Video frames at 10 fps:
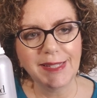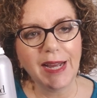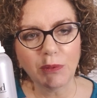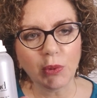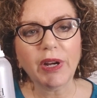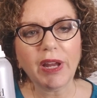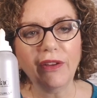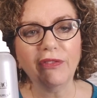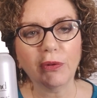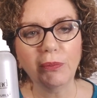not
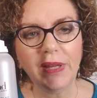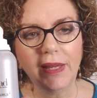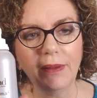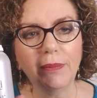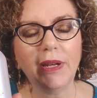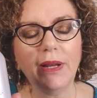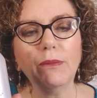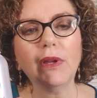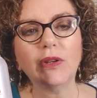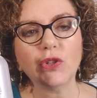working for me, but I'm
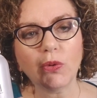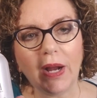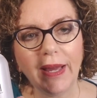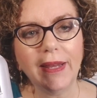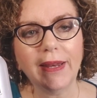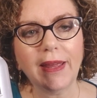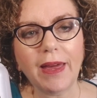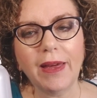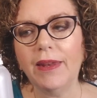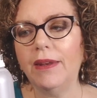going to try it
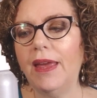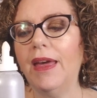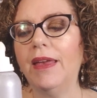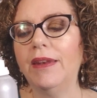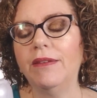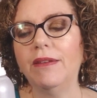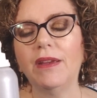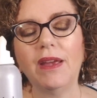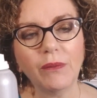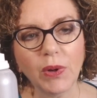again. And
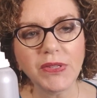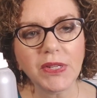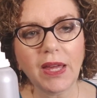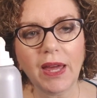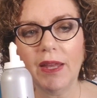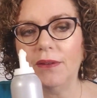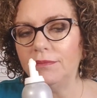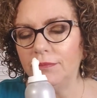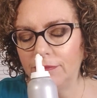once again,